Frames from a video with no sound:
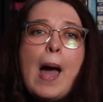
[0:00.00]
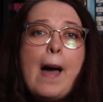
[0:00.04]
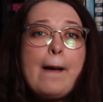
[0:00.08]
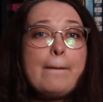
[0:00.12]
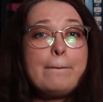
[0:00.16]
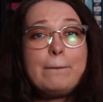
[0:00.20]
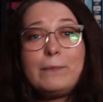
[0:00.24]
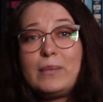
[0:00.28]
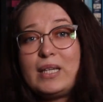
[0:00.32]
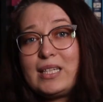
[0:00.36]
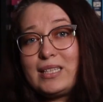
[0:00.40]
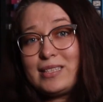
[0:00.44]

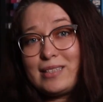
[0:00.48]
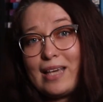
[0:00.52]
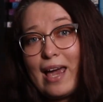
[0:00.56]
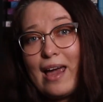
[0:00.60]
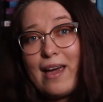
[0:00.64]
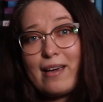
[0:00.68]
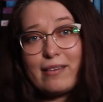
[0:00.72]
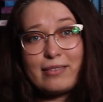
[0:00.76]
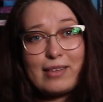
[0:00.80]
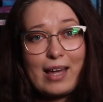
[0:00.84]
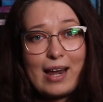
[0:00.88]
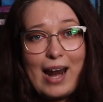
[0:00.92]
me
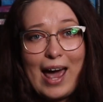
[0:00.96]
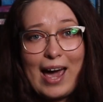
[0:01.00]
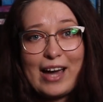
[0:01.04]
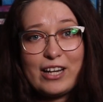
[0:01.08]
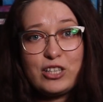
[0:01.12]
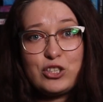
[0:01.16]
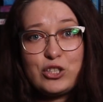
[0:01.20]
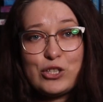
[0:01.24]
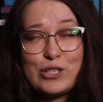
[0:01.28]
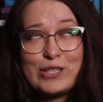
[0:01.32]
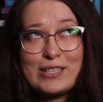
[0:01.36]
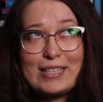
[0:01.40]
saying that
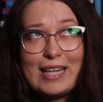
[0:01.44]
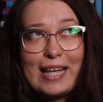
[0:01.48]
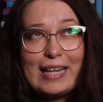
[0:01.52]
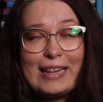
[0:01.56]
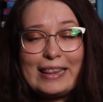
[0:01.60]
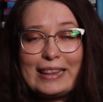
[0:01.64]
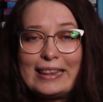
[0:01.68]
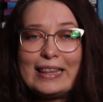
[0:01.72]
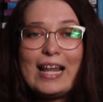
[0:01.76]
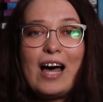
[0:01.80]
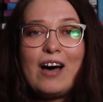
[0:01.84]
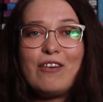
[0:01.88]
I just
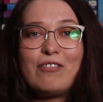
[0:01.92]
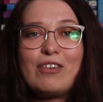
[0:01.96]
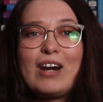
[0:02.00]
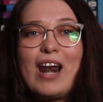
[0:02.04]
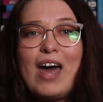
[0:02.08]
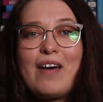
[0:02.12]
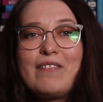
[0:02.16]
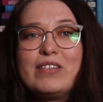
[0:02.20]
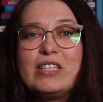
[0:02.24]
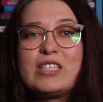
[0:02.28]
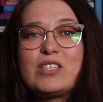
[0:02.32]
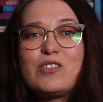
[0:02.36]
love
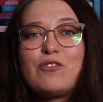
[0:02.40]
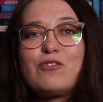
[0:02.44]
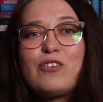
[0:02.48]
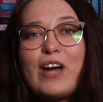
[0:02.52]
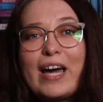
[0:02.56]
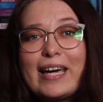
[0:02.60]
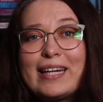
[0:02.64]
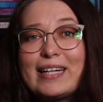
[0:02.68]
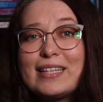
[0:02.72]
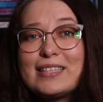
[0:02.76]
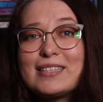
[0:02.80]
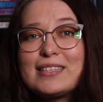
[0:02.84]
Levin's
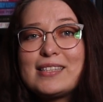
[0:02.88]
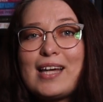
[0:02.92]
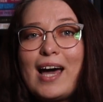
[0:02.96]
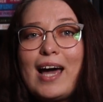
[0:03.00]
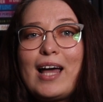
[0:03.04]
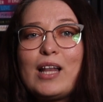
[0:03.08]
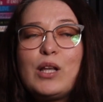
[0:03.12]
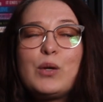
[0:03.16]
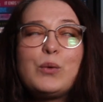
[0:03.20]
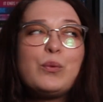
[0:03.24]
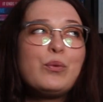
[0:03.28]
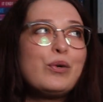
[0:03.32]
writing
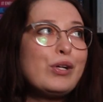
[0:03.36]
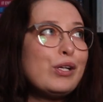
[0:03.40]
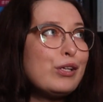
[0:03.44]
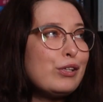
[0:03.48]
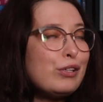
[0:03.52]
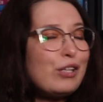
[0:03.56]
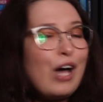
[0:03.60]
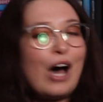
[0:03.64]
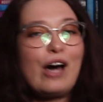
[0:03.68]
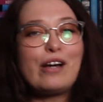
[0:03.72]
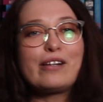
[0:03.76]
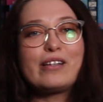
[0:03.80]
style will
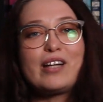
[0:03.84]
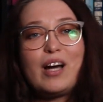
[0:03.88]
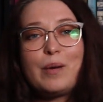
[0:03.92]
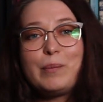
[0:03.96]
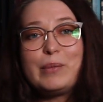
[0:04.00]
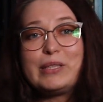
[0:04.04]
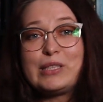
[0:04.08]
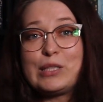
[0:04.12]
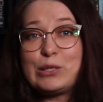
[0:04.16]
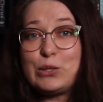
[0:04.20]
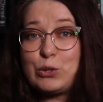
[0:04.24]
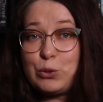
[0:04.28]
not come
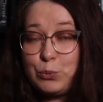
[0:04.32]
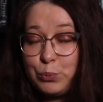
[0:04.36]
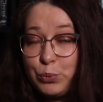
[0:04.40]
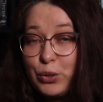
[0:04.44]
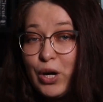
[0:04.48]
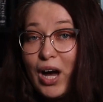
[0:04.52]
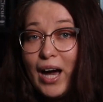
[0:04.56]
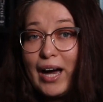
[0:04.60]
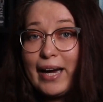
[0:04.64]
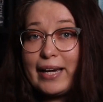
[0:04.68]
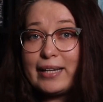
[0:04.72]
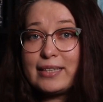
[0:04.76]
as a
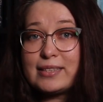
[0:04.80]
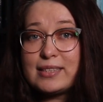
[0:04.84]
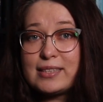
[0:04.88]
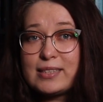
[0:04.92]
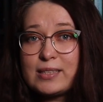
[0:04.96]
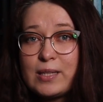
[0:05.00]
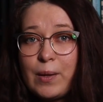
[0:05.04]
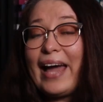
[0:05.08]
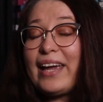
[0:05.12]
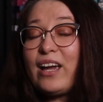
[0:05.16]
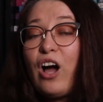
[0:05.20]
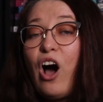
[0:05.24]

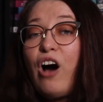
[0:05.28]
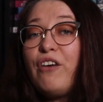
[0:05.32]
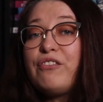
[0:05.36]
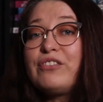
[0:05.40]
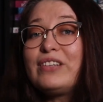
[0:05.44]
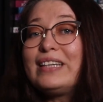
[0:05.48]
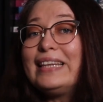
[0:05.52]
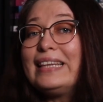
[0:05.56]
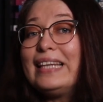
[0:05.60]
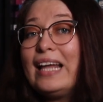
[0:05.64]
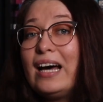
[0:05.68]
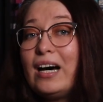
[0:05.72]
surprise. I
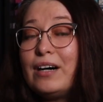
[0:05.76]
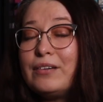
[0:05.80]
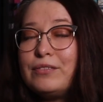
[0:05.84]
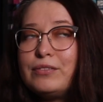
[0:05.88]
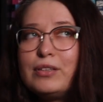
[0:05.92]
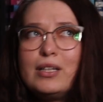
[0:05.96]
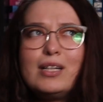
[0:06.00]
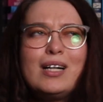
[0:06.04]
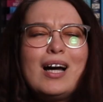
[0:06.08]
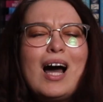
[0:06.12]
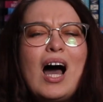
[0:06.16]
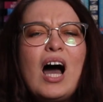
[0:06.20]
often
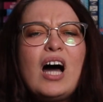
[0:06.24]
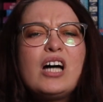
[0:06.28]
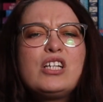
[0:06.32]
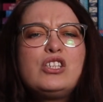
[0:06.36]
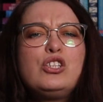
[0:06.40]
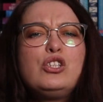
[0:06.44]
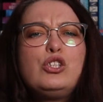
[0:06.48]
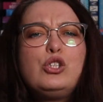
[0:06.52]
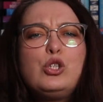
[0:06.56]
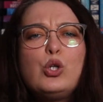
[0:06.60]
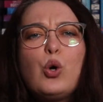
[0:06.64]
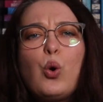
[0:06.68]

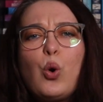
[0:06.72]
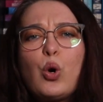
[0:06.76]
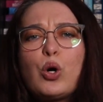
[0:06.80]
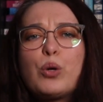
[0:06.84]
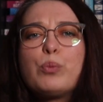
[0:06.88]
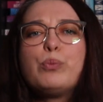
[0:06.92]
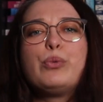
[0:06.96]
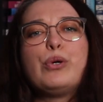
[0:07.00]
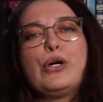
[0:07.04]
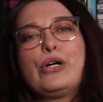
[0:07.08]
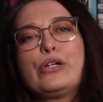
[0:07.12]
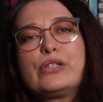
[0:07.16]
adore
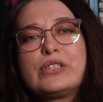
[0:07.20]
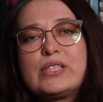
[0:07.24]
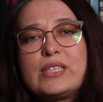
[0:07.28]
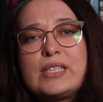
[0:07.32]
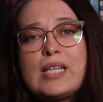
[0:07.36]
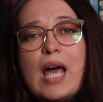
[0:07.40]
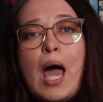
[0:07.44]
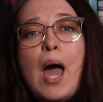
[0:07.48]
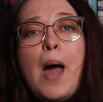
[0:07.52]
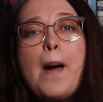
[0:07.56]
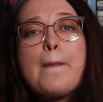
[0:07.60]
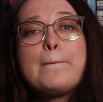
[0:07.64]
books,
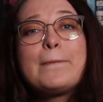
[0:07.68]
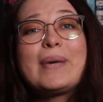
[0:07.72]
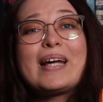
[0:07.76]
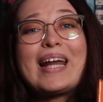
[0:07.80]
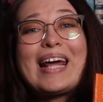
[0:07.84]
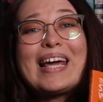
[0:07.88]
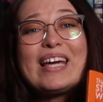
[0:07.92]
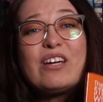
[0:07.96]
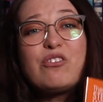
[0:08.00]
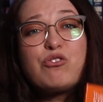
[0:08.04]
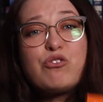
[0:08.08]
but I